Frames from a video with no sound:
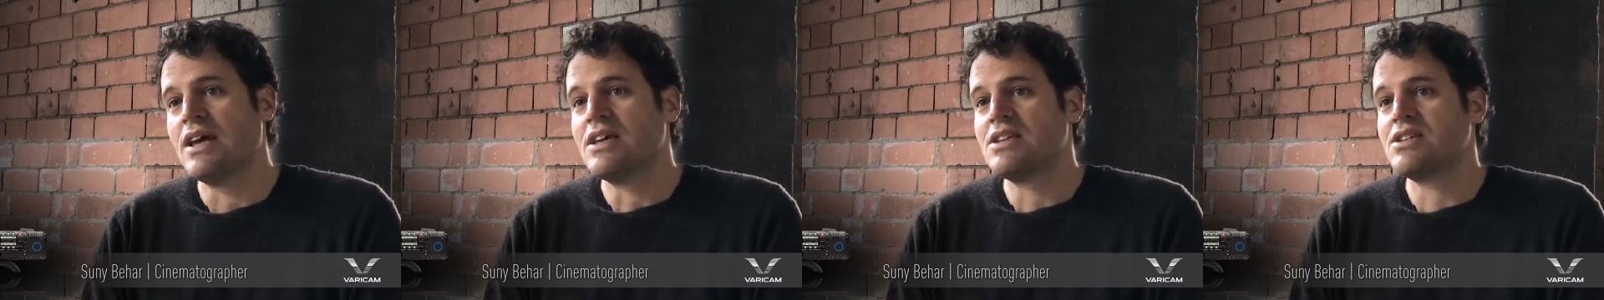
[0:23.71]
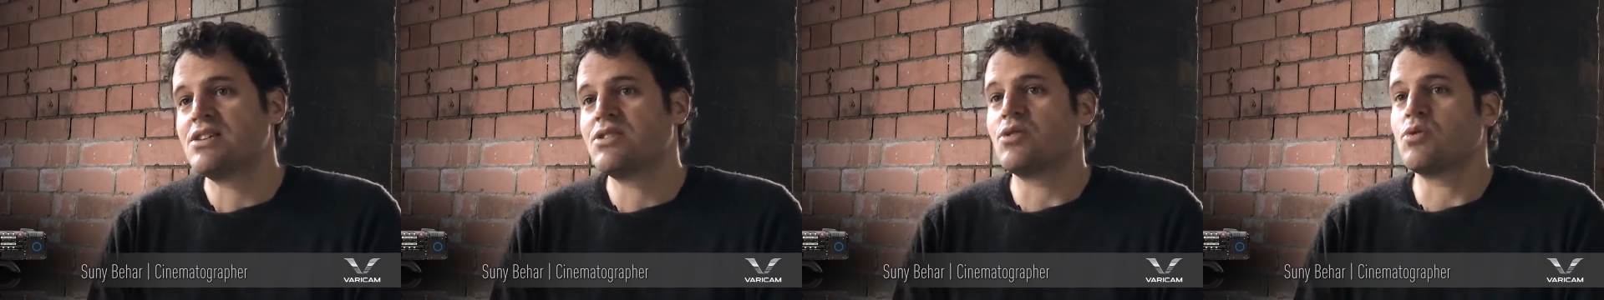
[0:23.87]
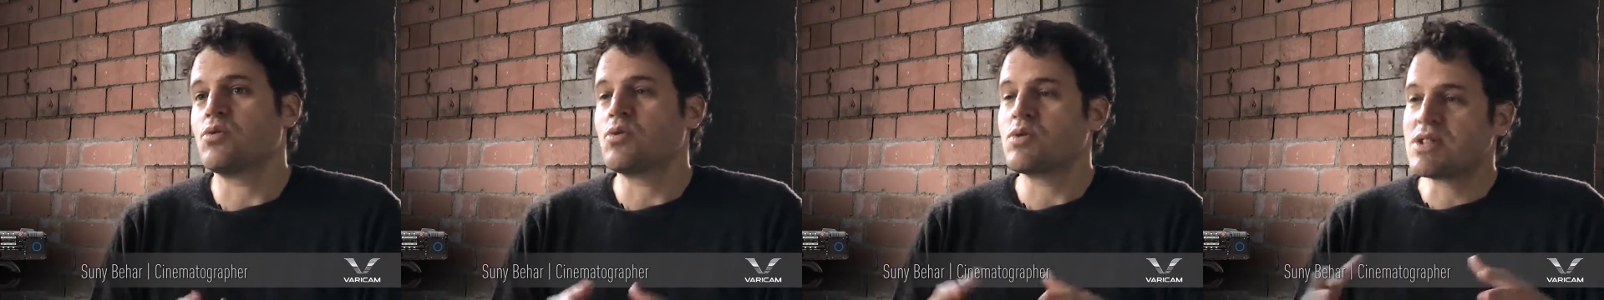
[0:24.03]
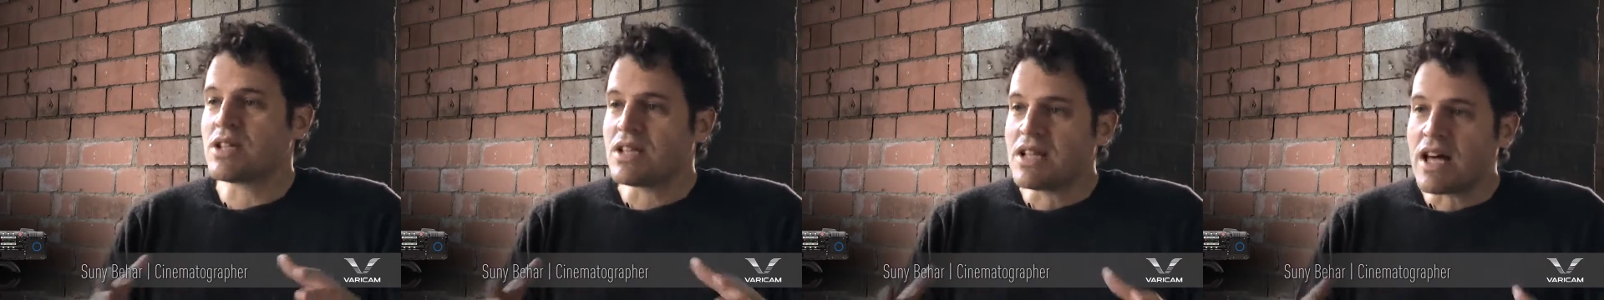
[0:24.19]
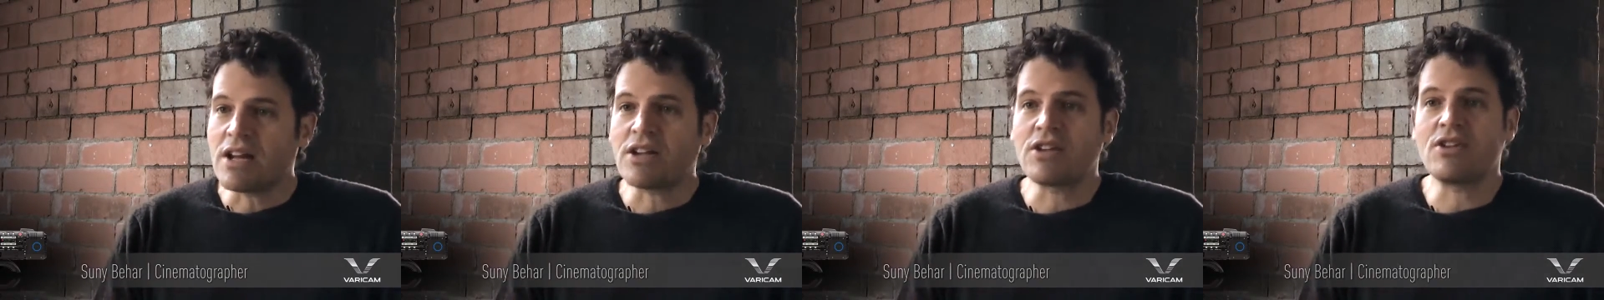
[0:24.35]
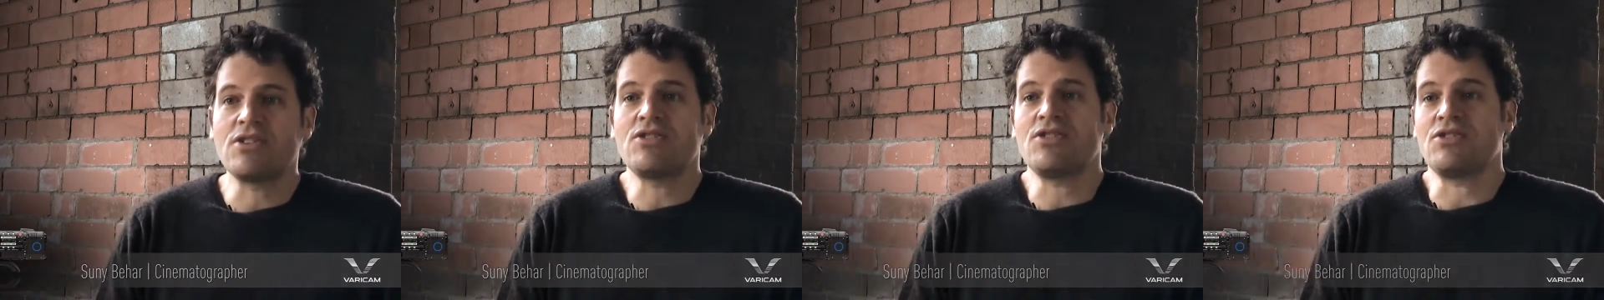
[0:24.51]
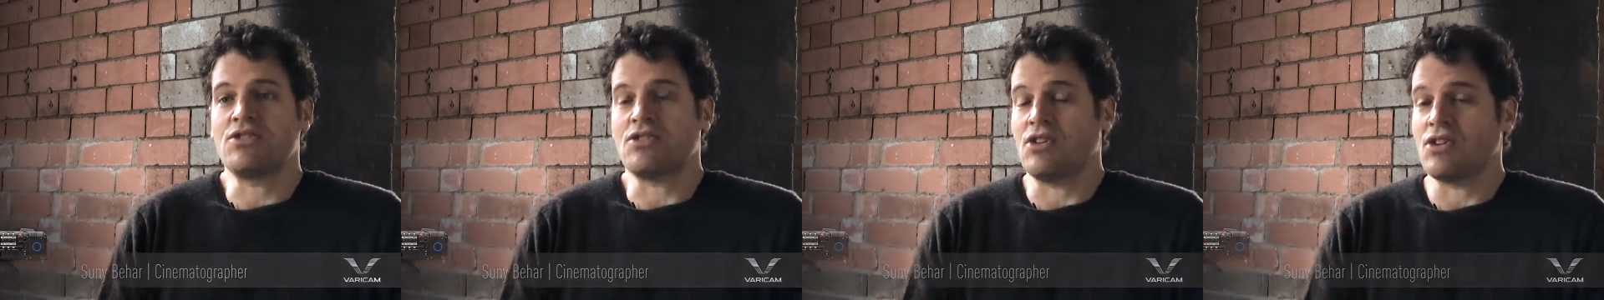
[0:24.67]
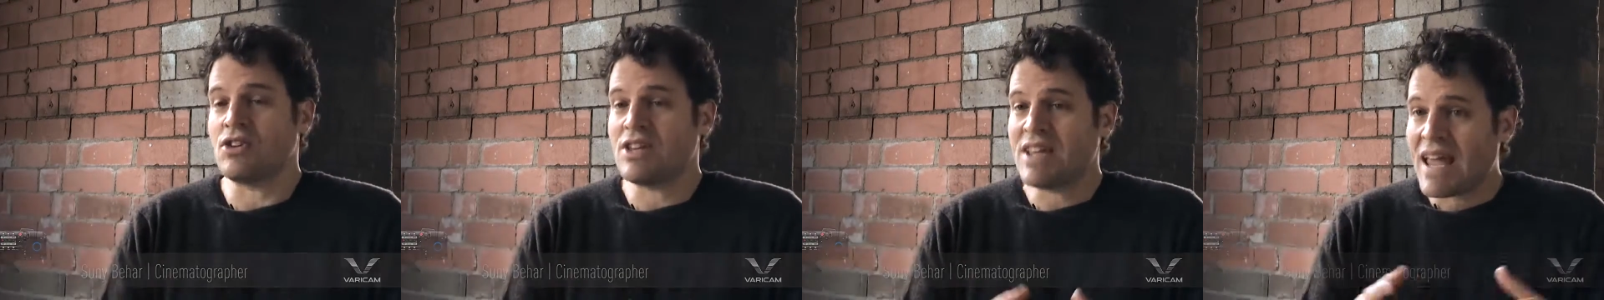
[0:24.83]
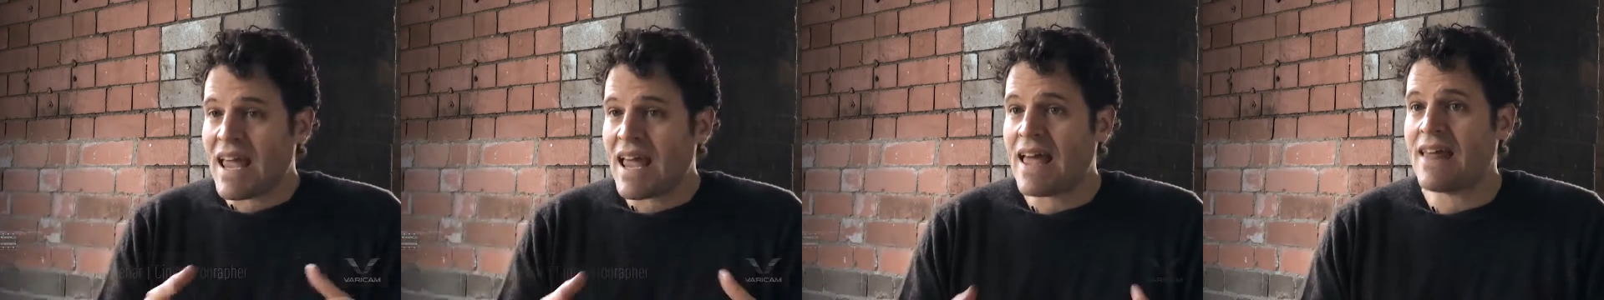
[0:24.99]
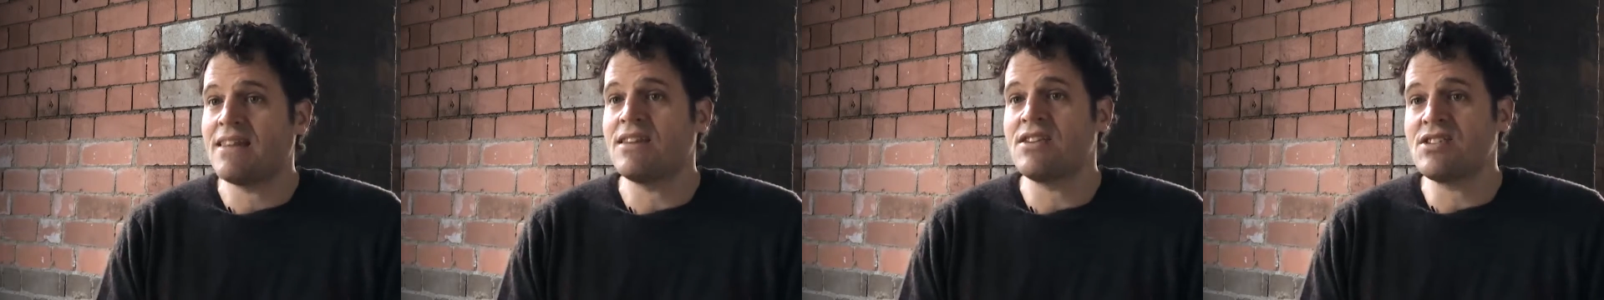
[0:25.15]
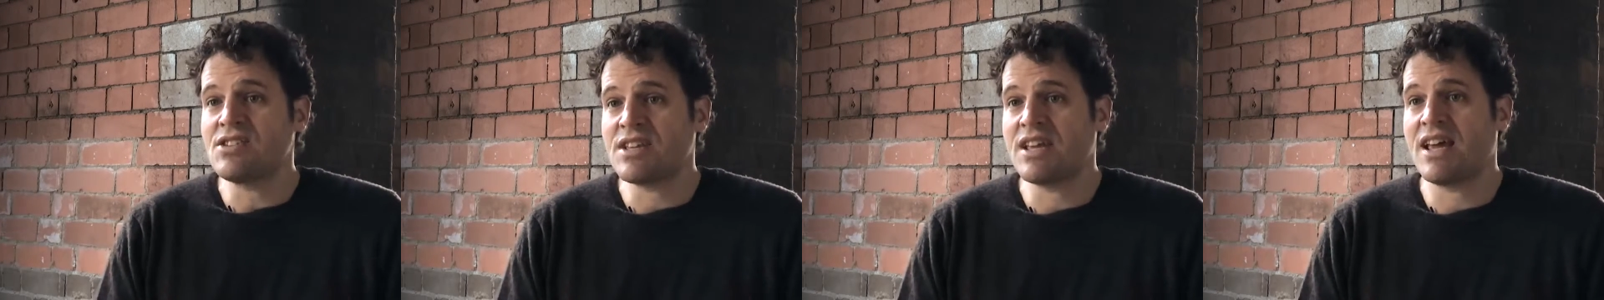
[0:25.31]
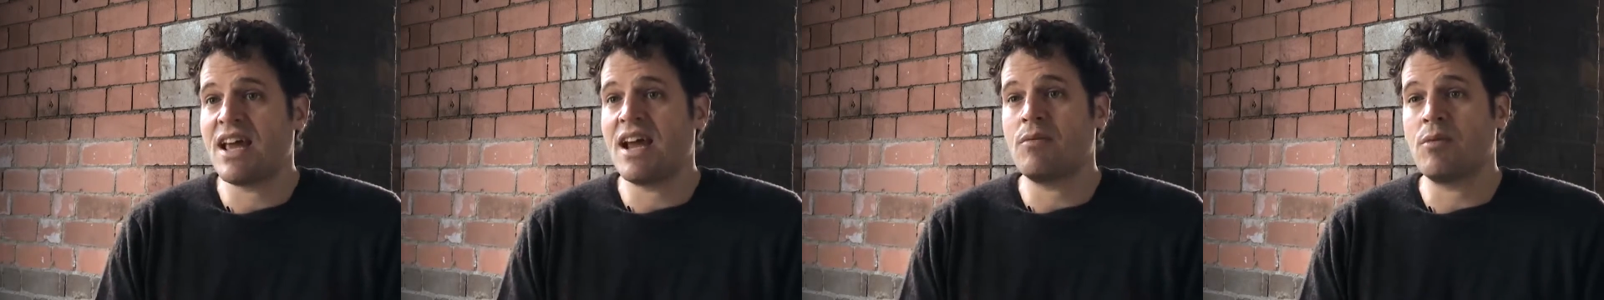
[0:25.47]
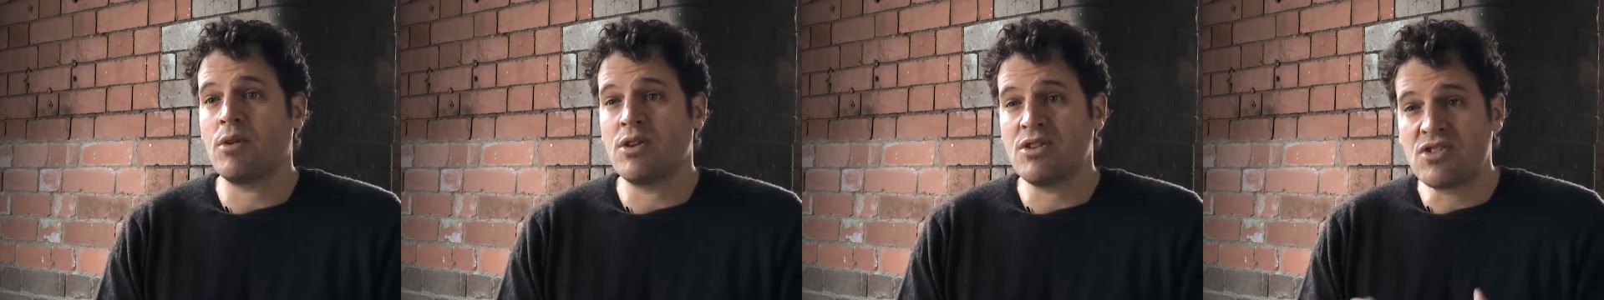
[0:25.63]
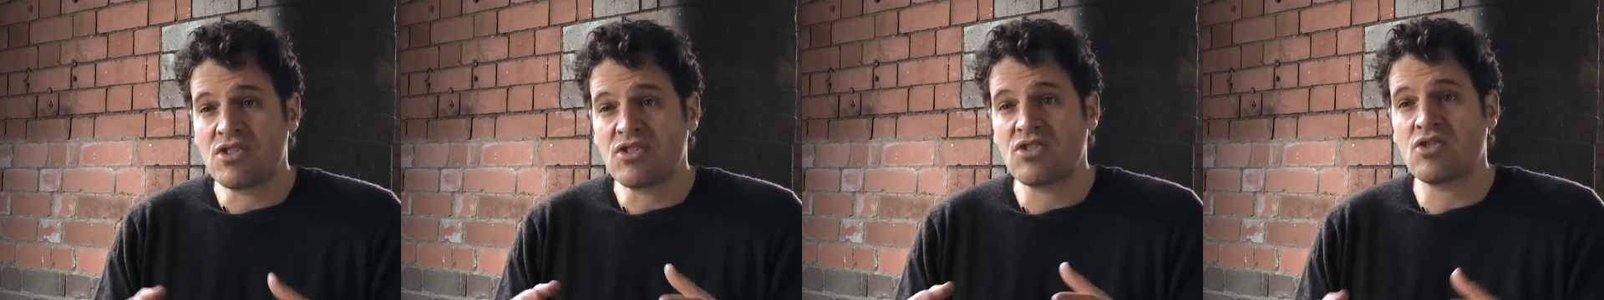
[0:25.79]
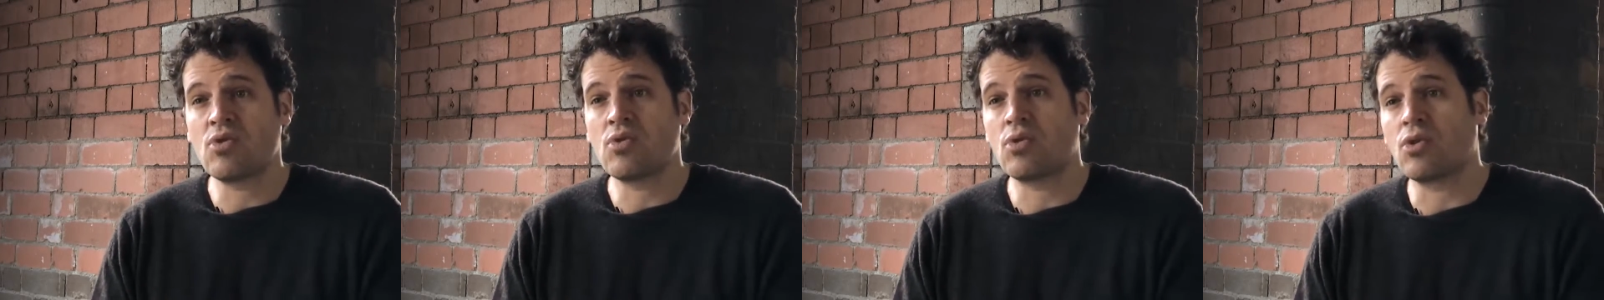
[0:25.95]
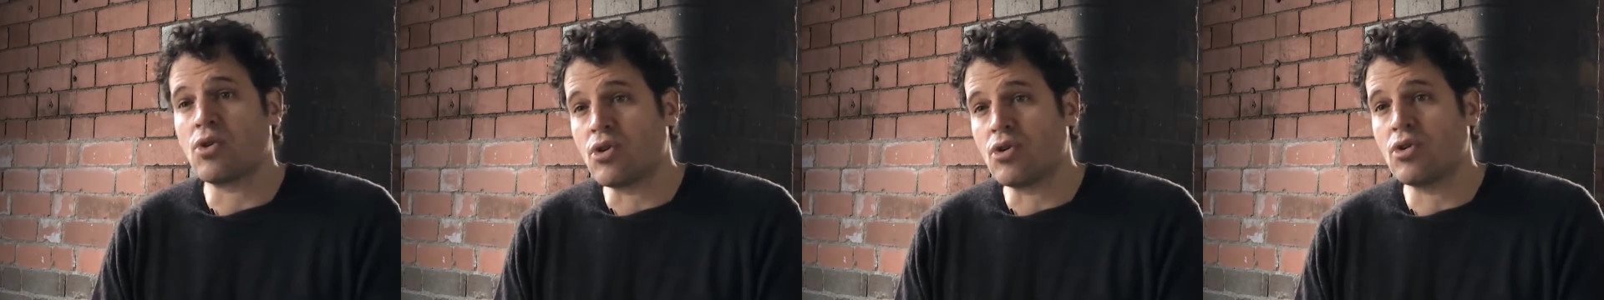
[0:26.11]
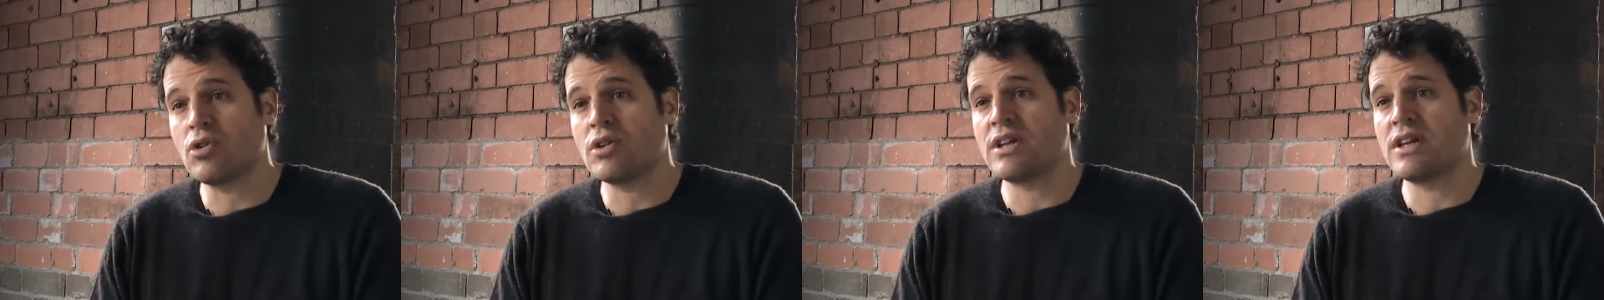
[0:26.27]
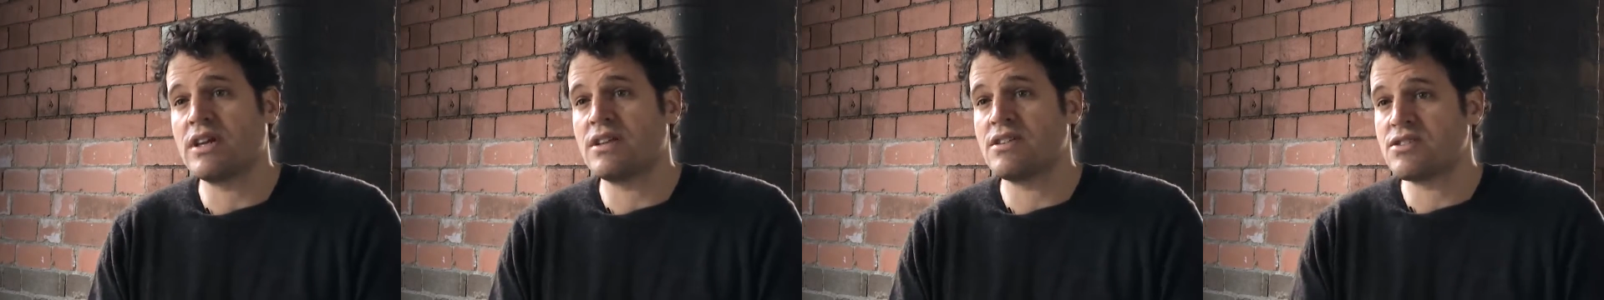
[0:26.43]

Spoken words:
So there was a lot of concern, can this camera, it's so early,